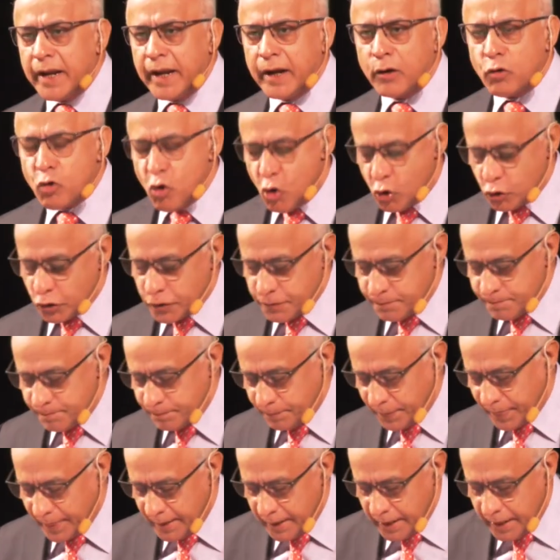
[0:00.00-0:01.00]
a goat.
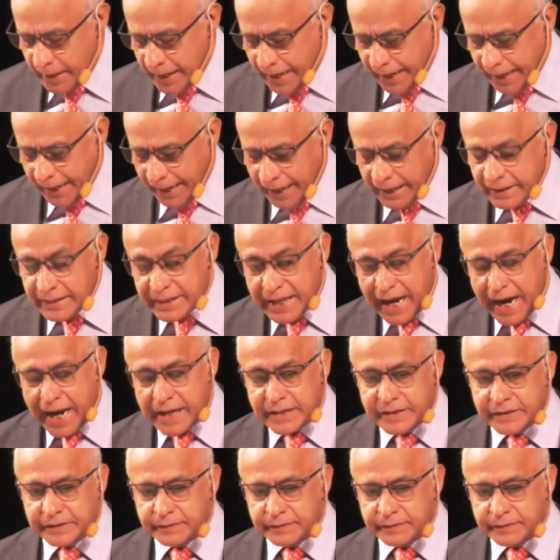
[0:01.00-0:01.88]
In that,